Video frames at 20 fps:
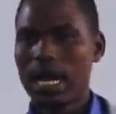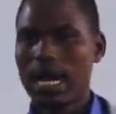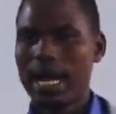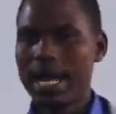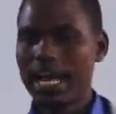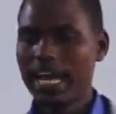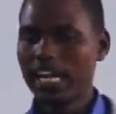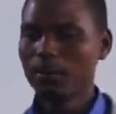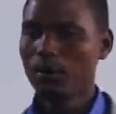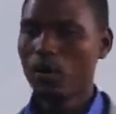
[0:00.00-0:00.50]

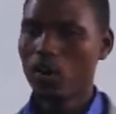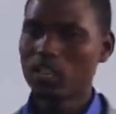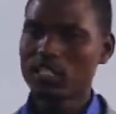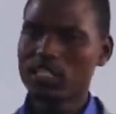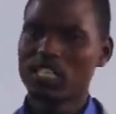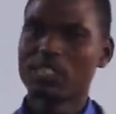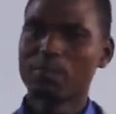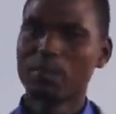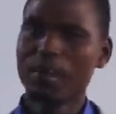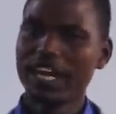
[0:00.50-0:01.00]
Iron
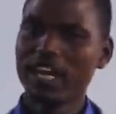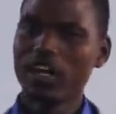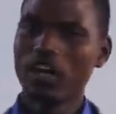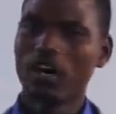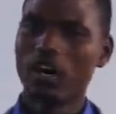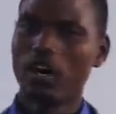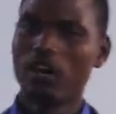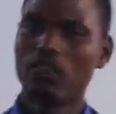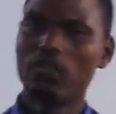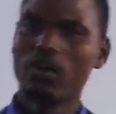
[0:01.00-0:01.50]
box is made
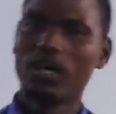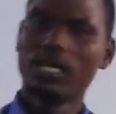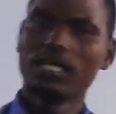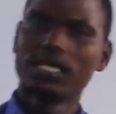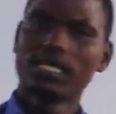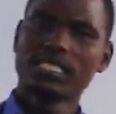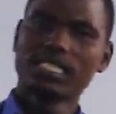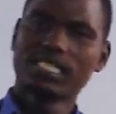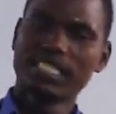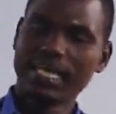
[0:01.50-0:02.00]

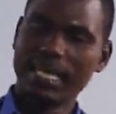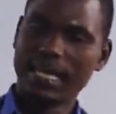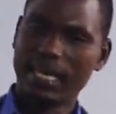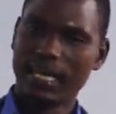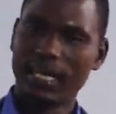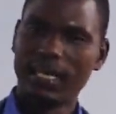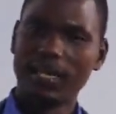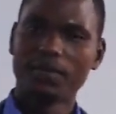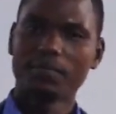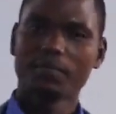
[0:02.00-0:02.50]
of
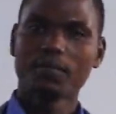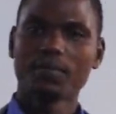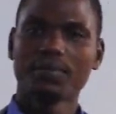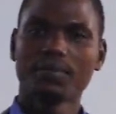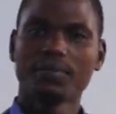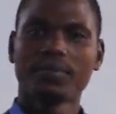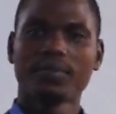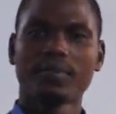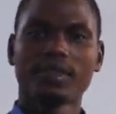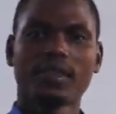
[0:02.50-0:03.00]
steel,
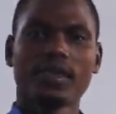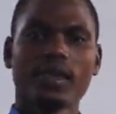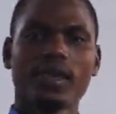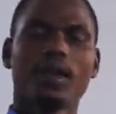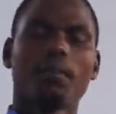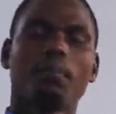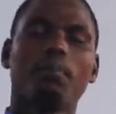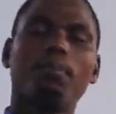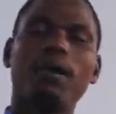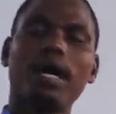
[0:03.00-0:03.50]

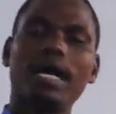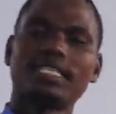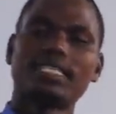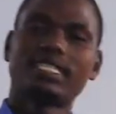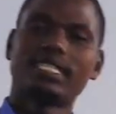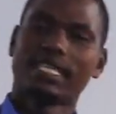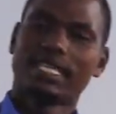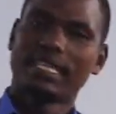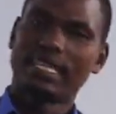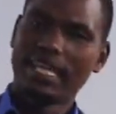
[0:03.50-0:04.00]

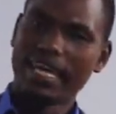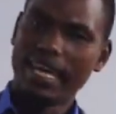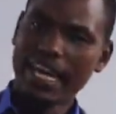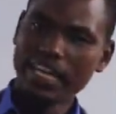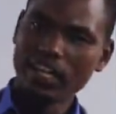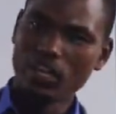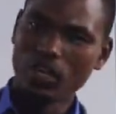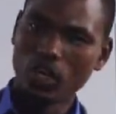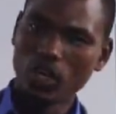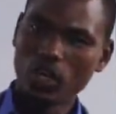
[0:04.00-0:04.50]
but the
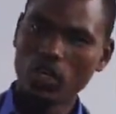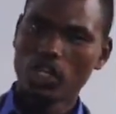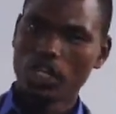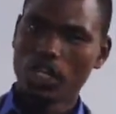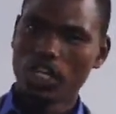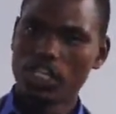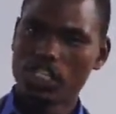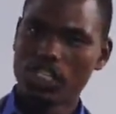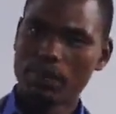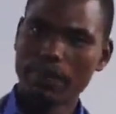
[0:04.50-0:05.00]

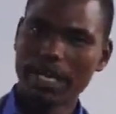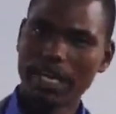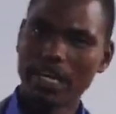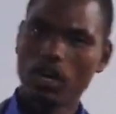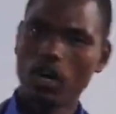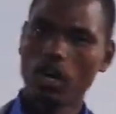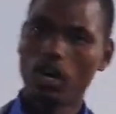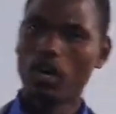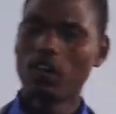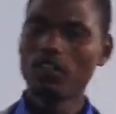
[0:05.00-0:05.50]
handle is made
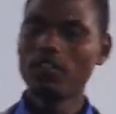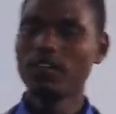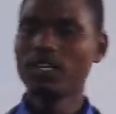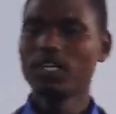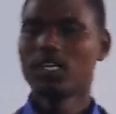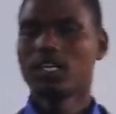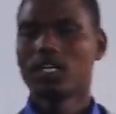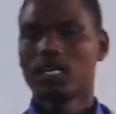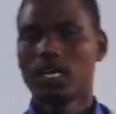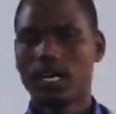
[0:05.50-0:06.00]

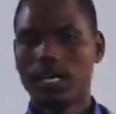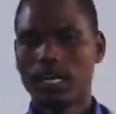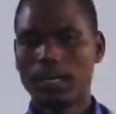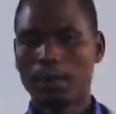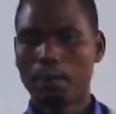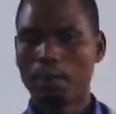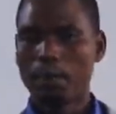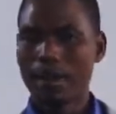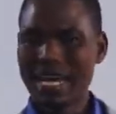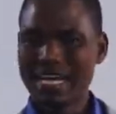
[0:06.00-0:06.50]
of
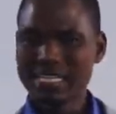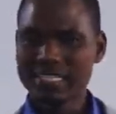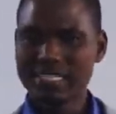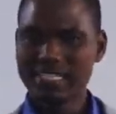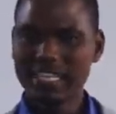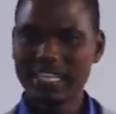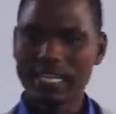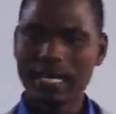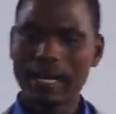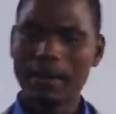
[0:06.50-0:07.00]

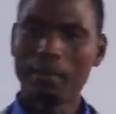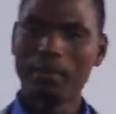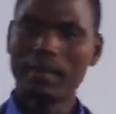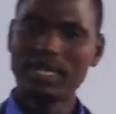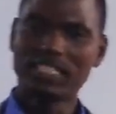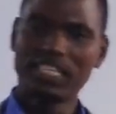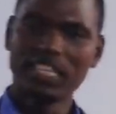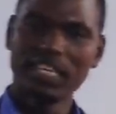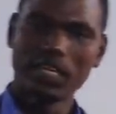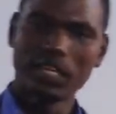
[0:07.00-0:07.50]
plastic
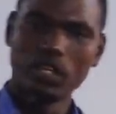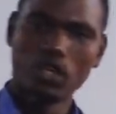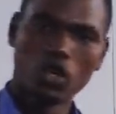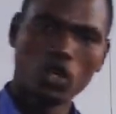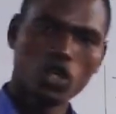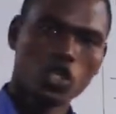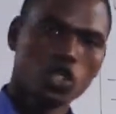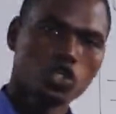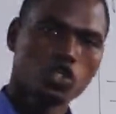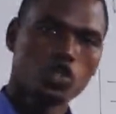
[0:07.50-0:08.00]

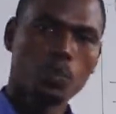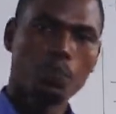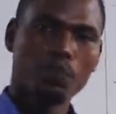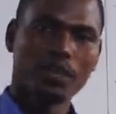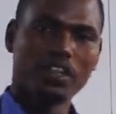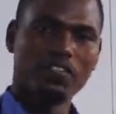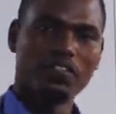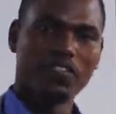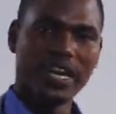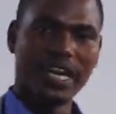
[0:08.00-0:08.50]
material to
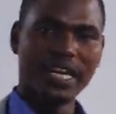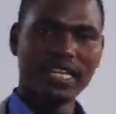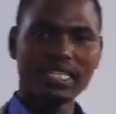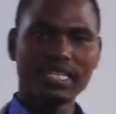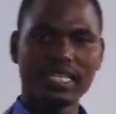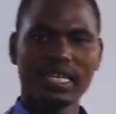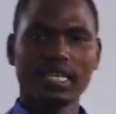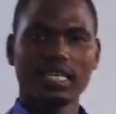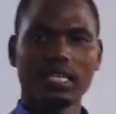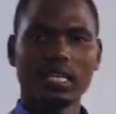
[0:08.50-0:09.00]

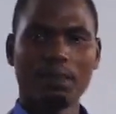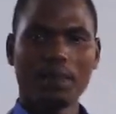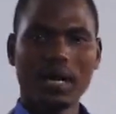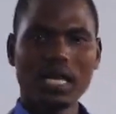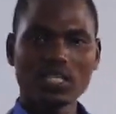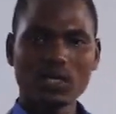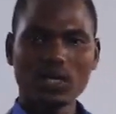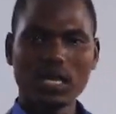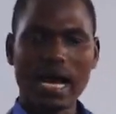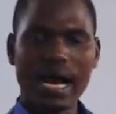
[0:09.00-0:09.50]
prevent the
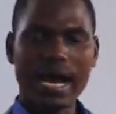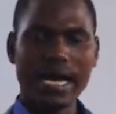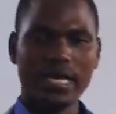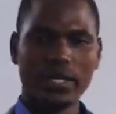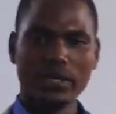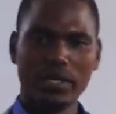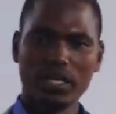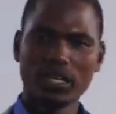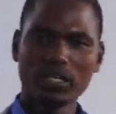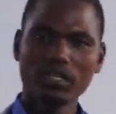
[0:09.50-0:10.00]
person
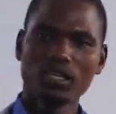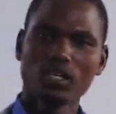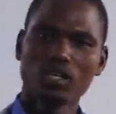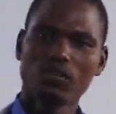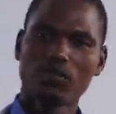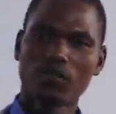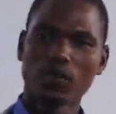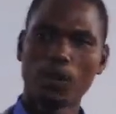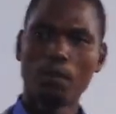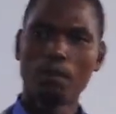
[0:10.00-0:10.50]

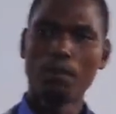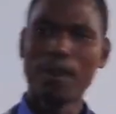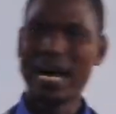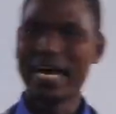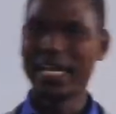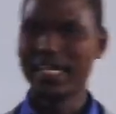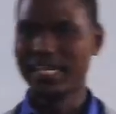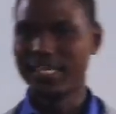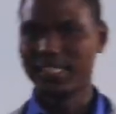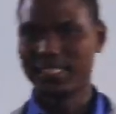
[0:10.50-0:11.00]
ironing from
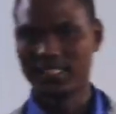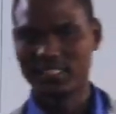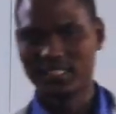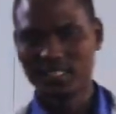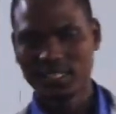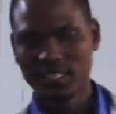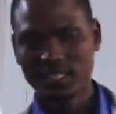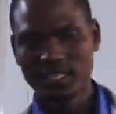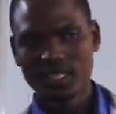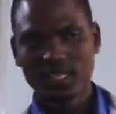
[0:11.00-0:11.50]
burning.
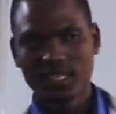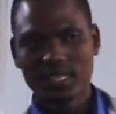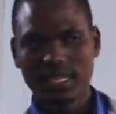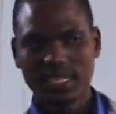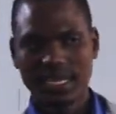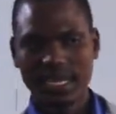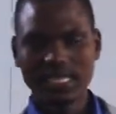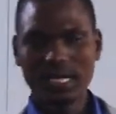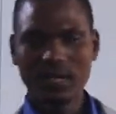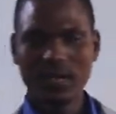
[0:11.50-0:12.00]

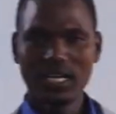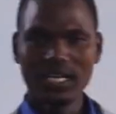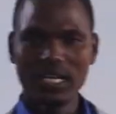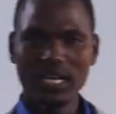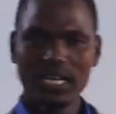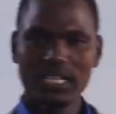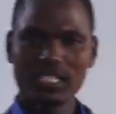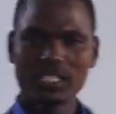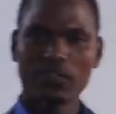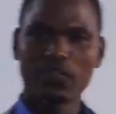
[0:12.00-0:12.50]
The other
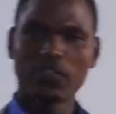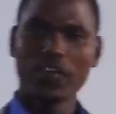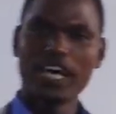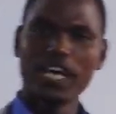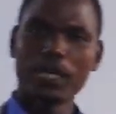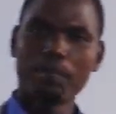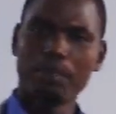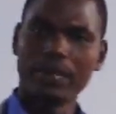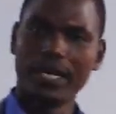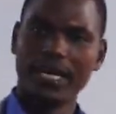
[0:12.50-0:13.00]
one is
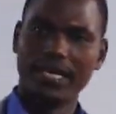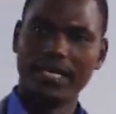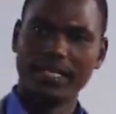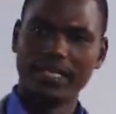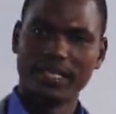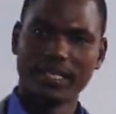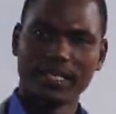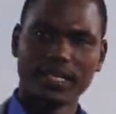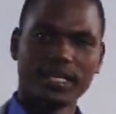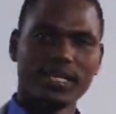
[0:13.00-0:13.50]
frying
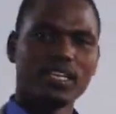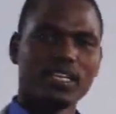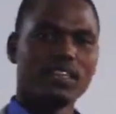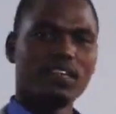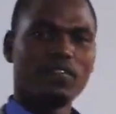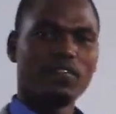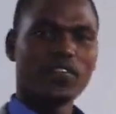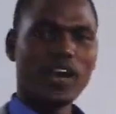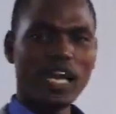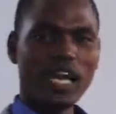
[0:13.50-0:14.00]
pan.
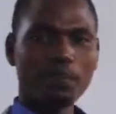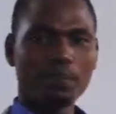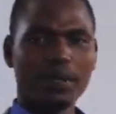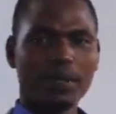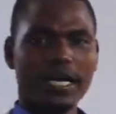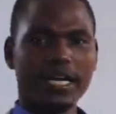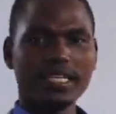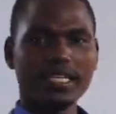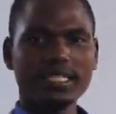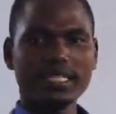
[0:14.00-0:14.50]
The frying
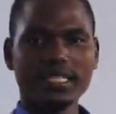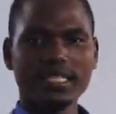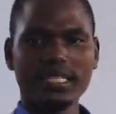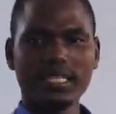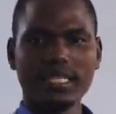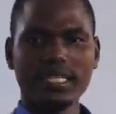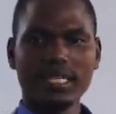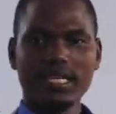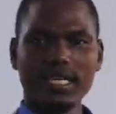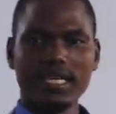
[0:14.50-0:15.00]

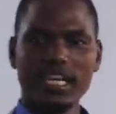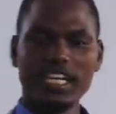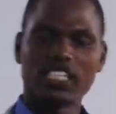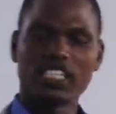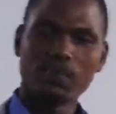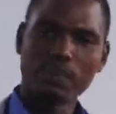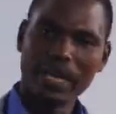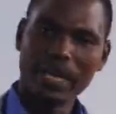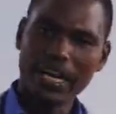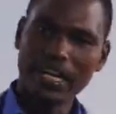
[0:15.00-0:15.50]
pan
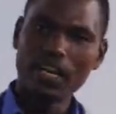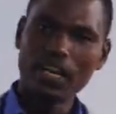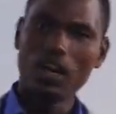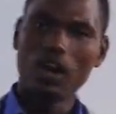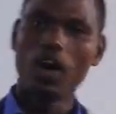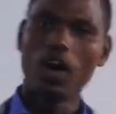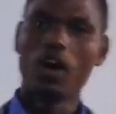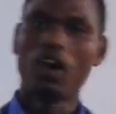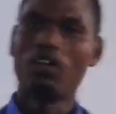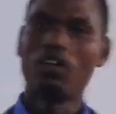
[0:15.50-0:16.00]
is
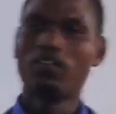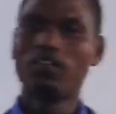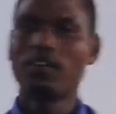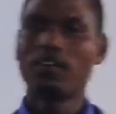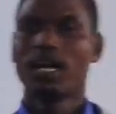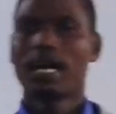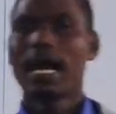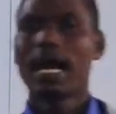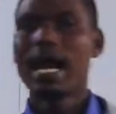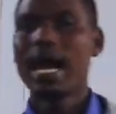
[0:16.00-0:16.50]
made
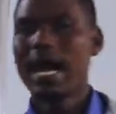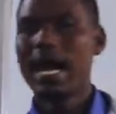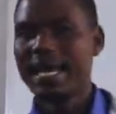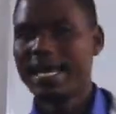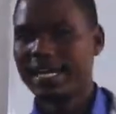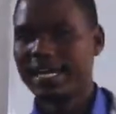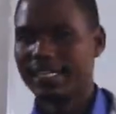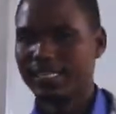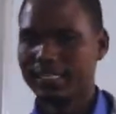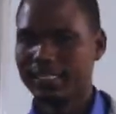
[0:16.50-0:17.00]
of
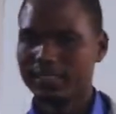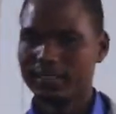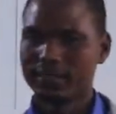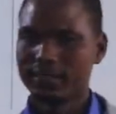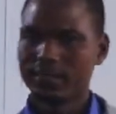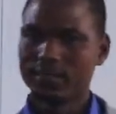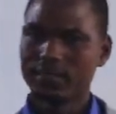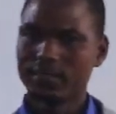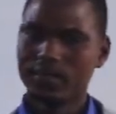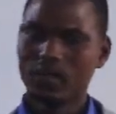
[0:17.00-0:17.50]
iron
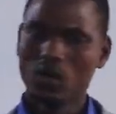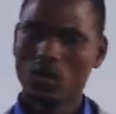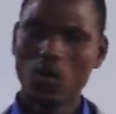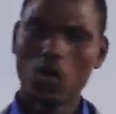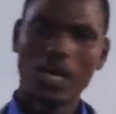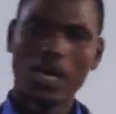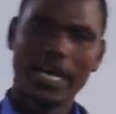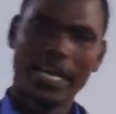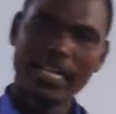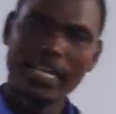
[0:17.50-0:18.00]

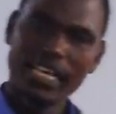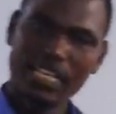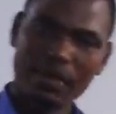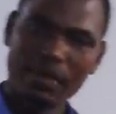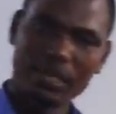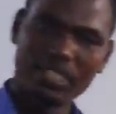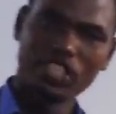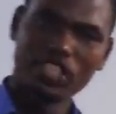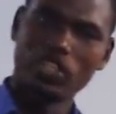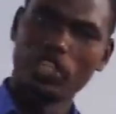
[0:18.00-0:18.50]
or any other
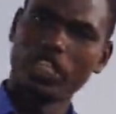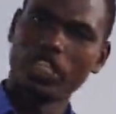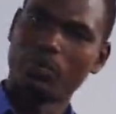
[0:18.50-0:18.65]
material.